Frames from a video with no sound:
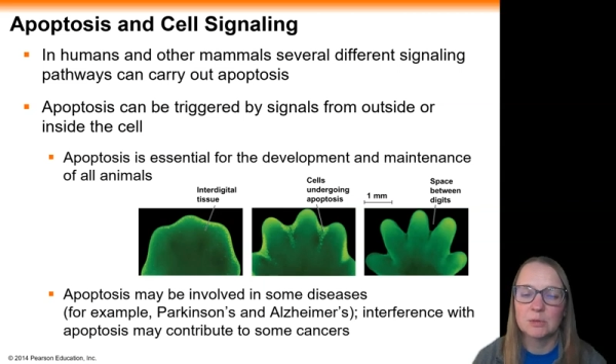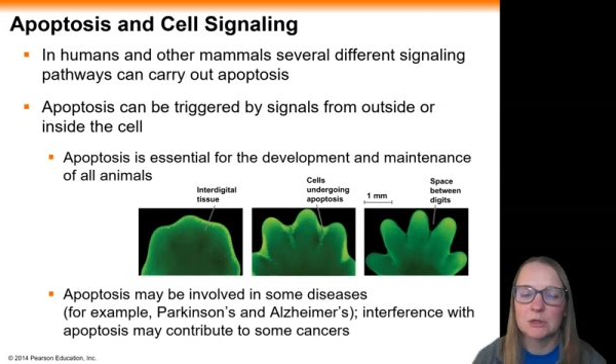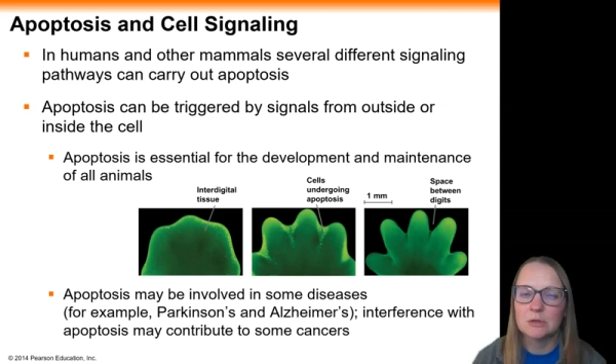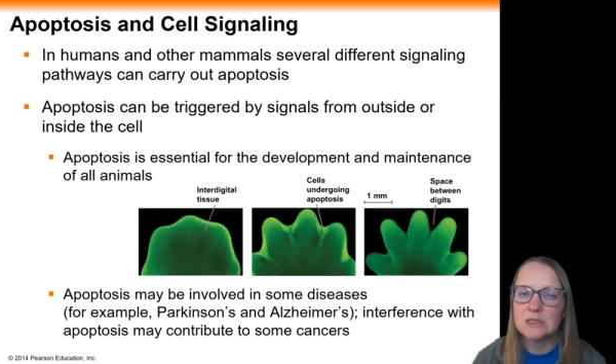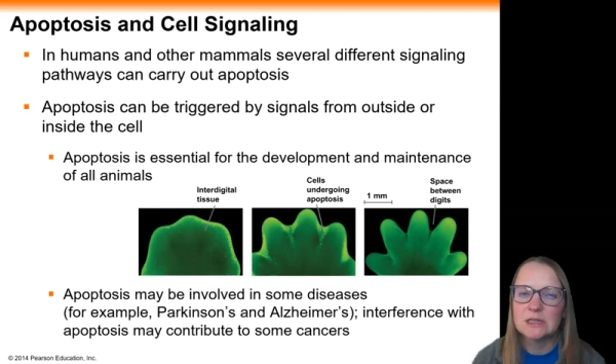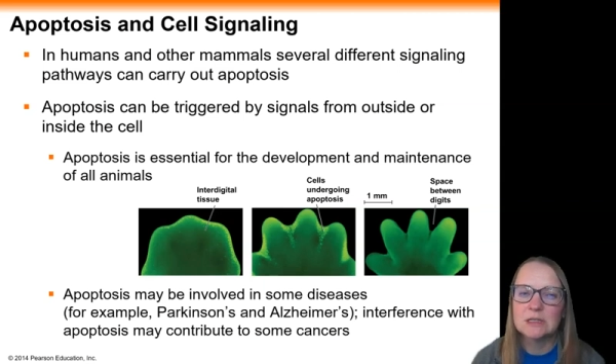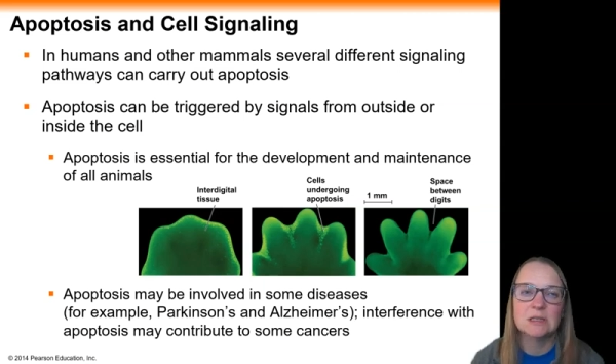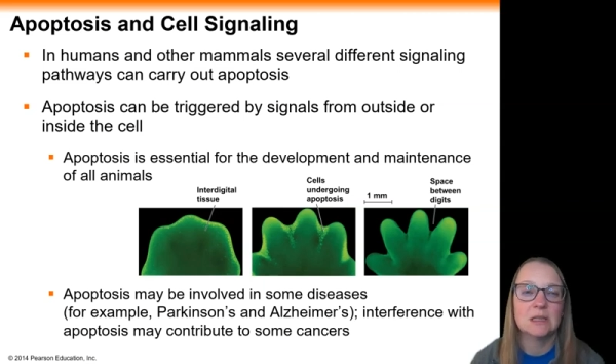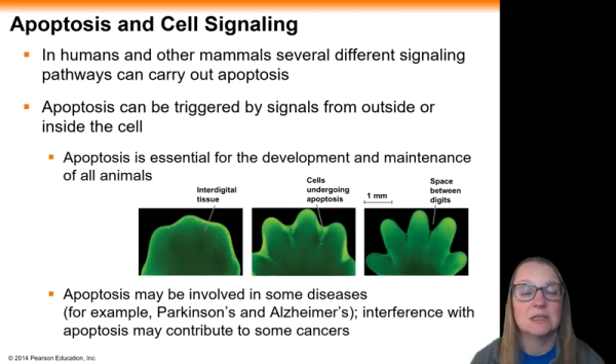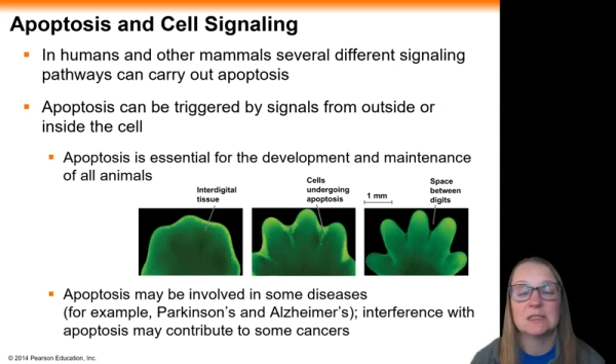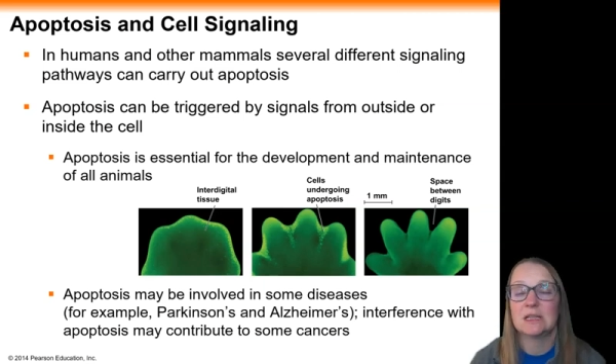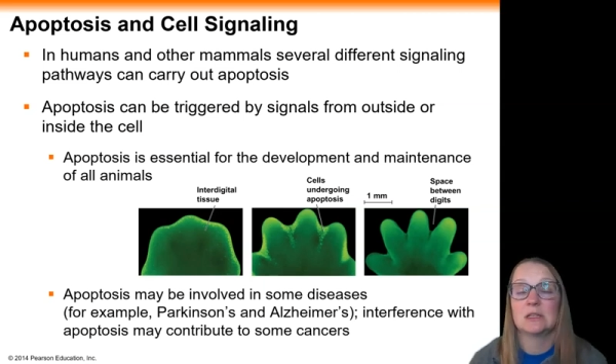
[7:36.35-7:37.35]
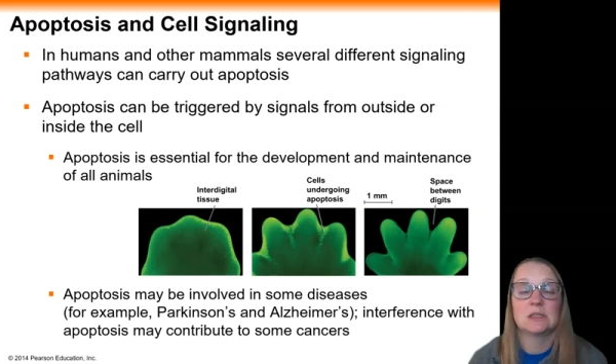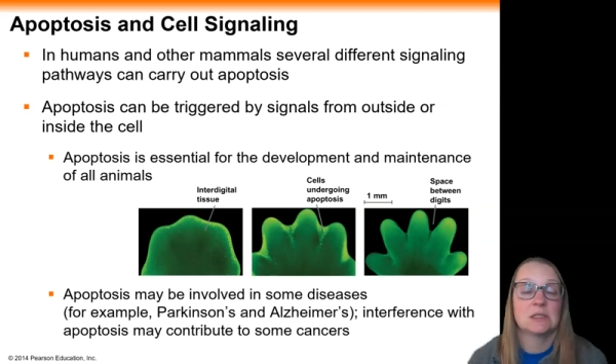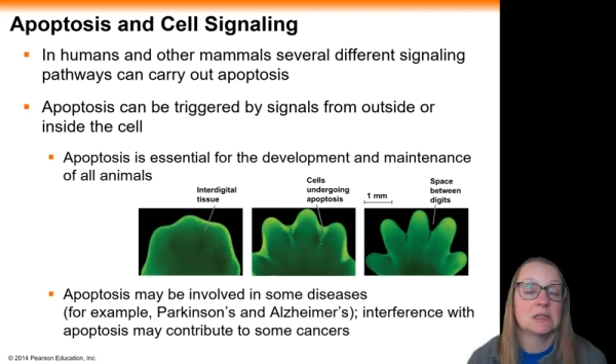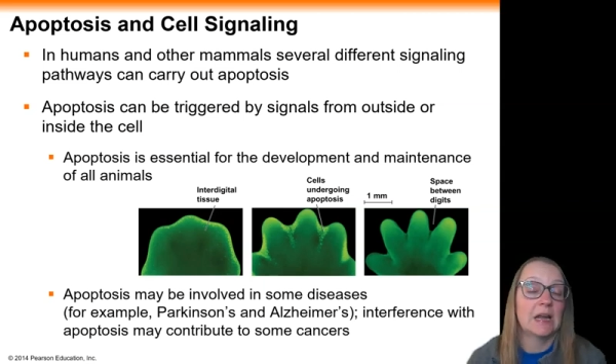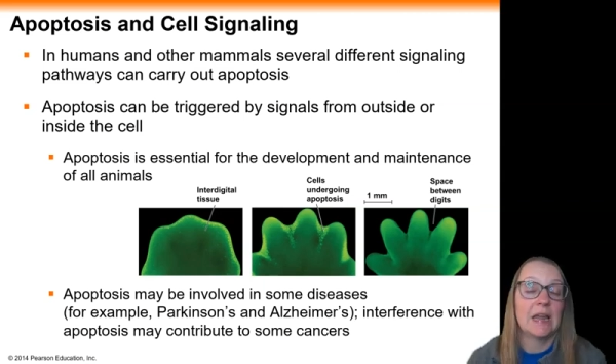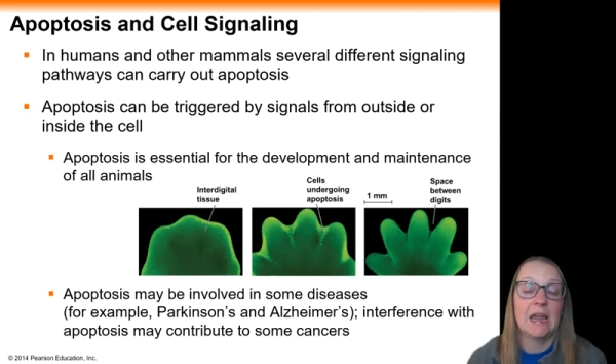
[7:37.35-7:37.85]
proteins that they say,
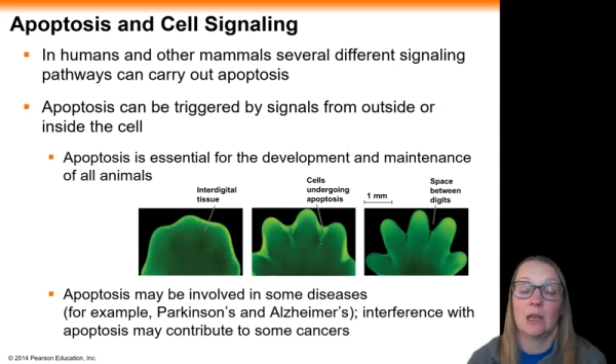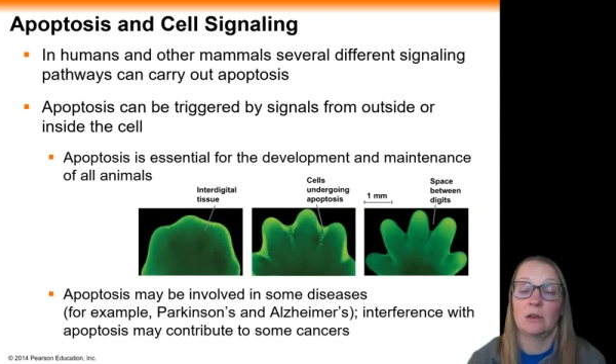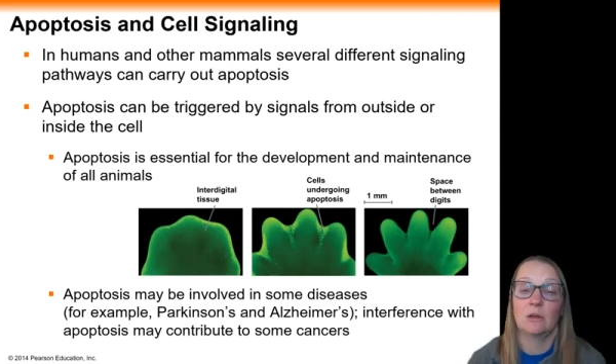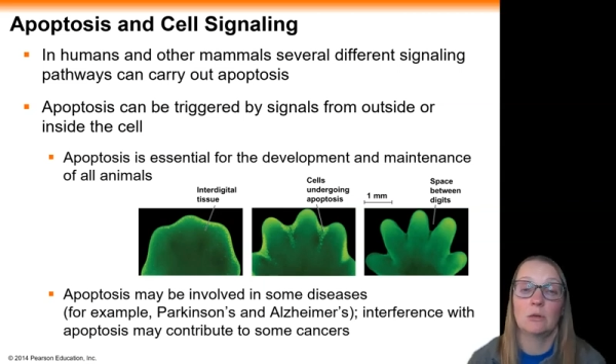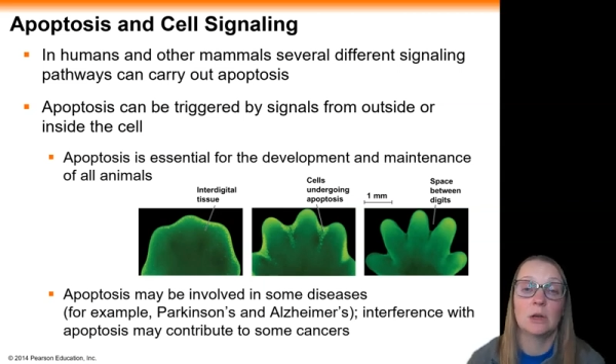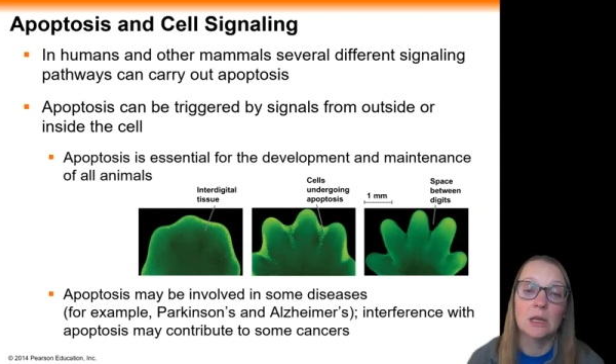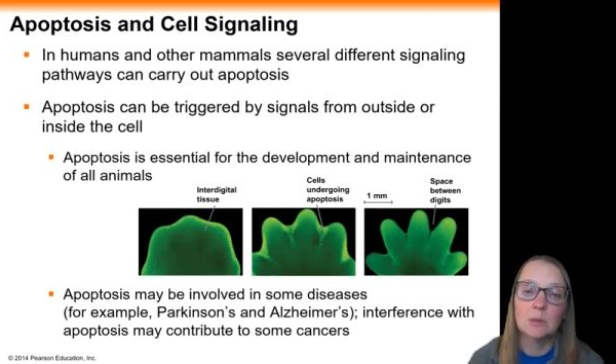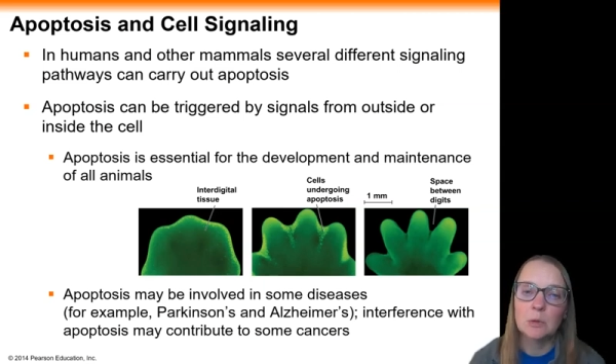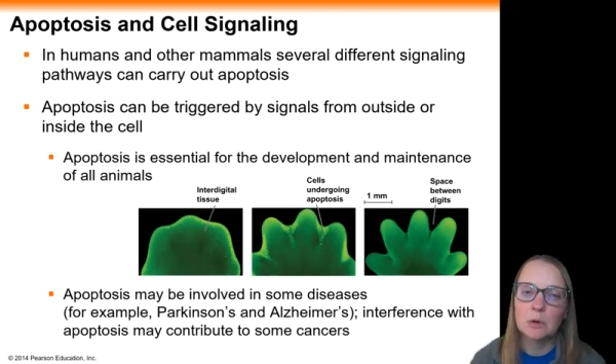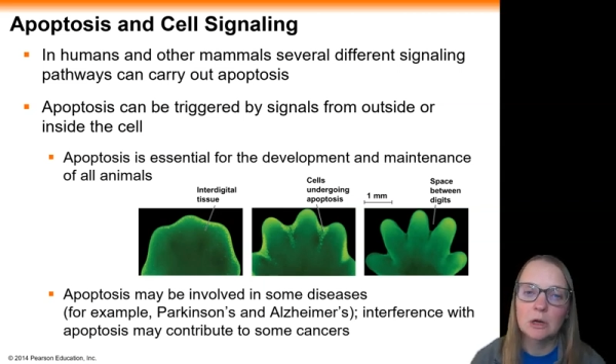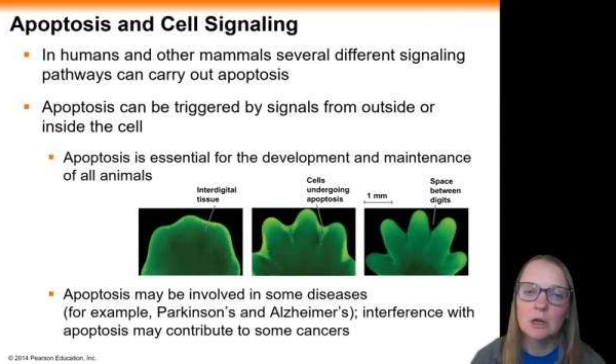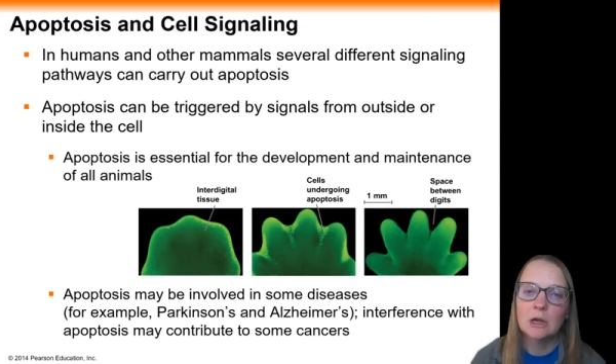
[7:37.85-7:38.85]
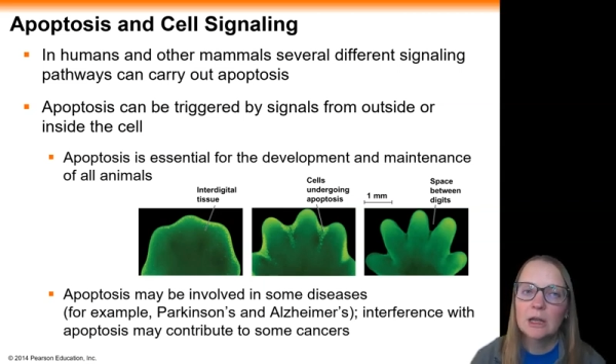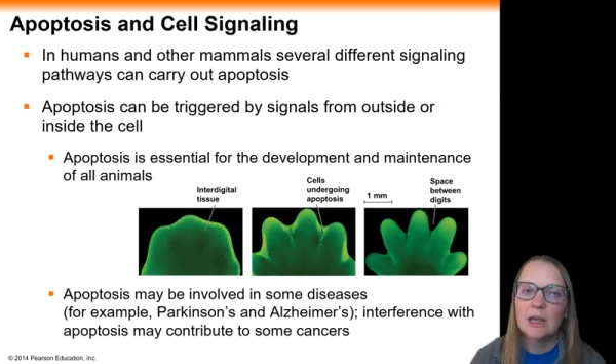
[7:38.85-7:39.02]
I can't do it anymore,